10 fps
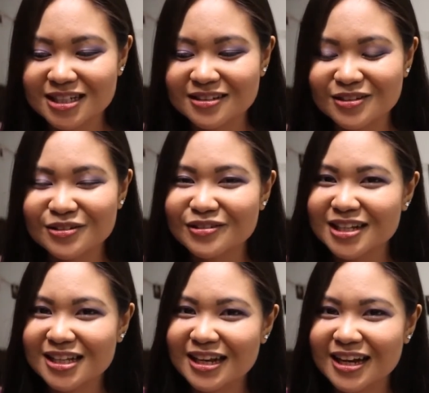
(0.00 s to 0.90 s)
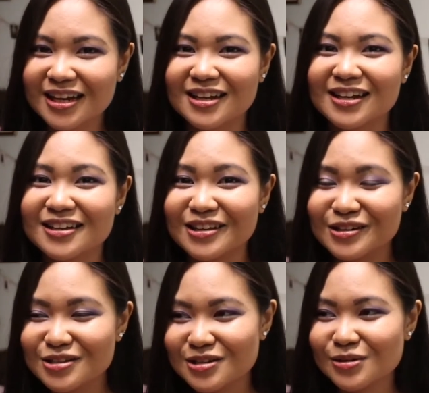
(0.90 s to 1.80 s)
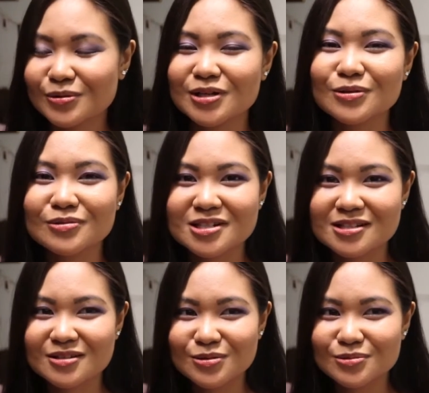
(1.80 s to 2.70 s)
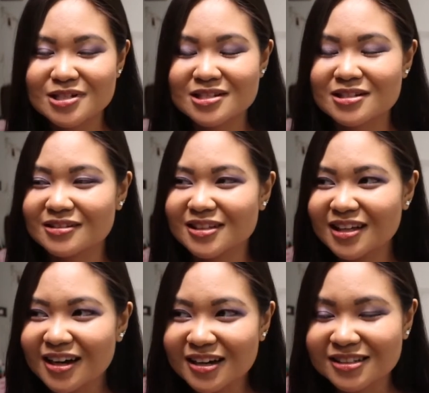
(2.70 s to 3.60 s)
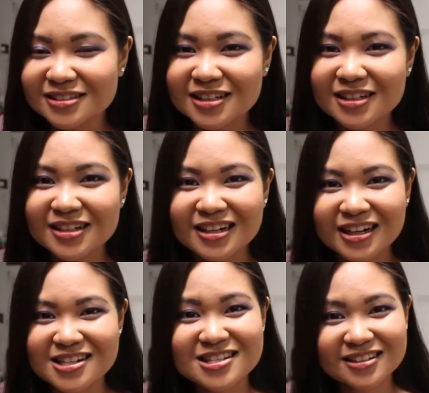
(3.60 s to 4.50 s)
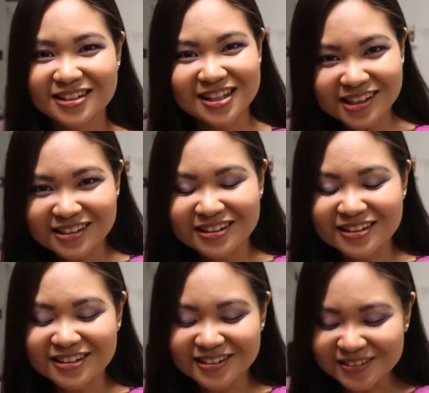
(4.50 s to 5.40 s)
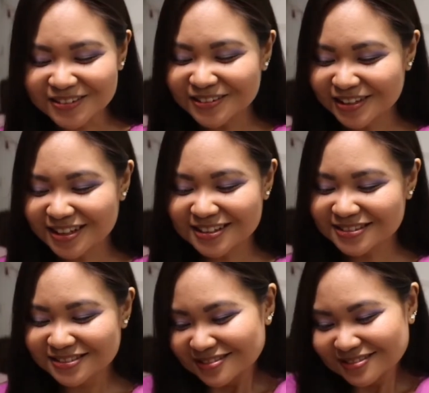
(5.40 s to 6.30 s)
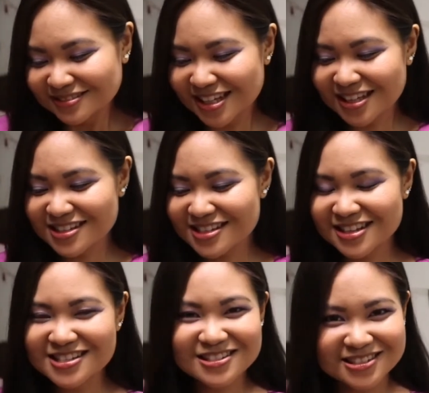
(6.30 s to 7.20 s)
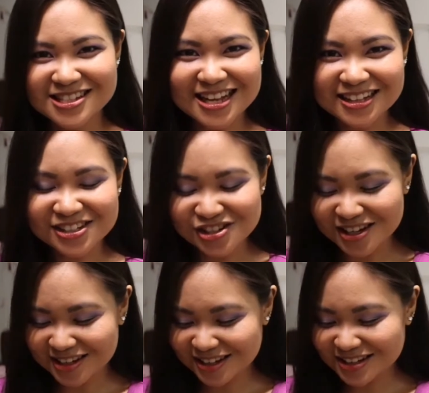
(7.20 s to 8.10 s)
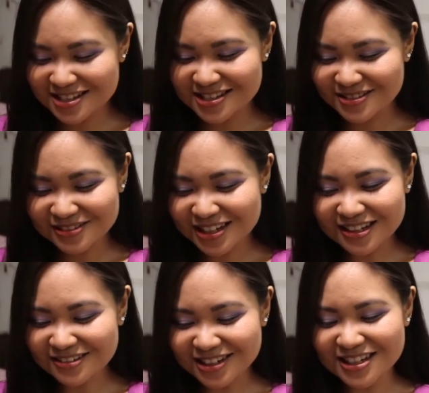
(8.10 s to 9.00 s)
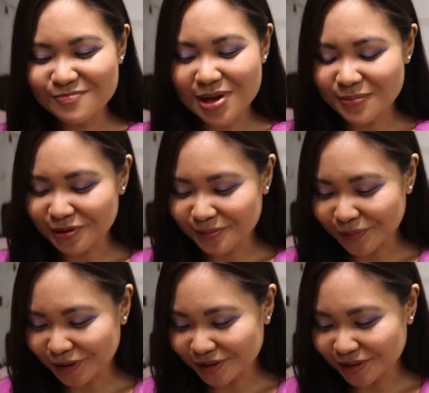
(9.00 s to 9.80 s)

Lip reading: you really like years ago when you were still young are still here, you know, and it's nostalgic. It's really, really memorable.